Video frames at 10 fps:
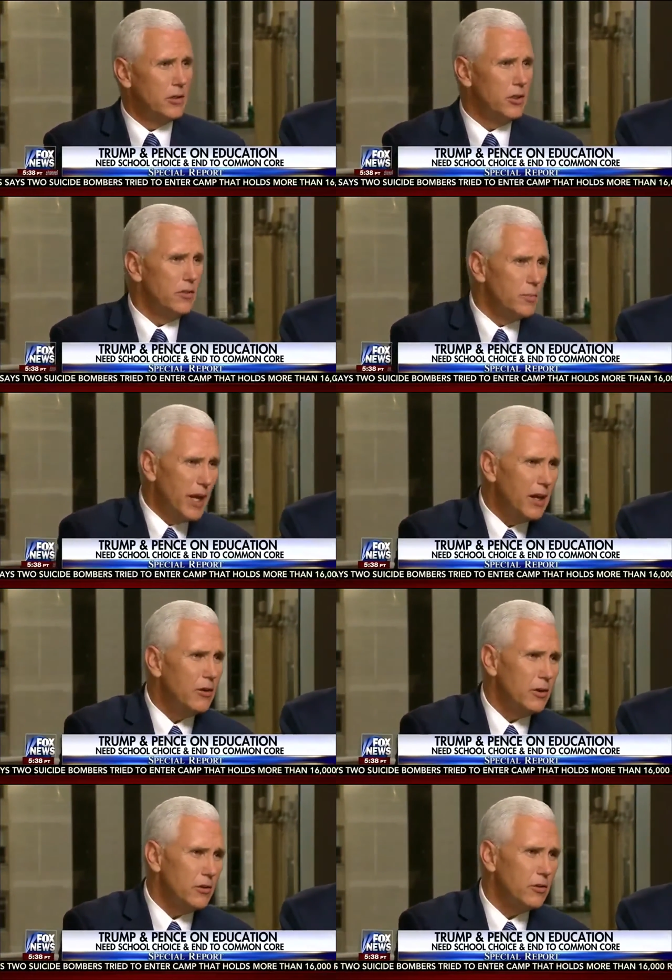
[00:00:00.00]
to give
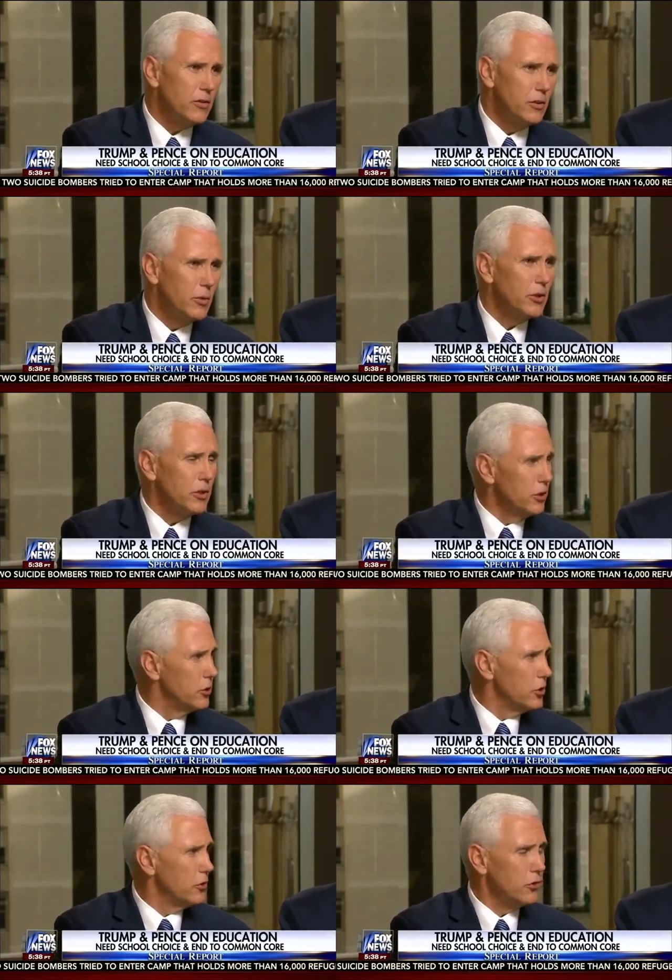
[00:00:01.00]
parents the ability
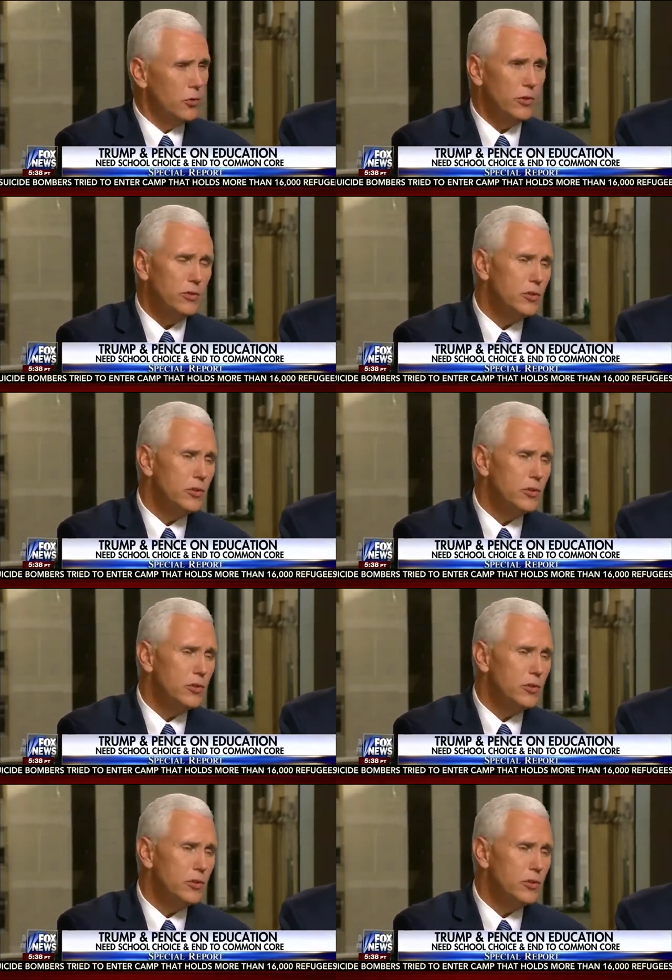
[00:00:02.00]
to choose where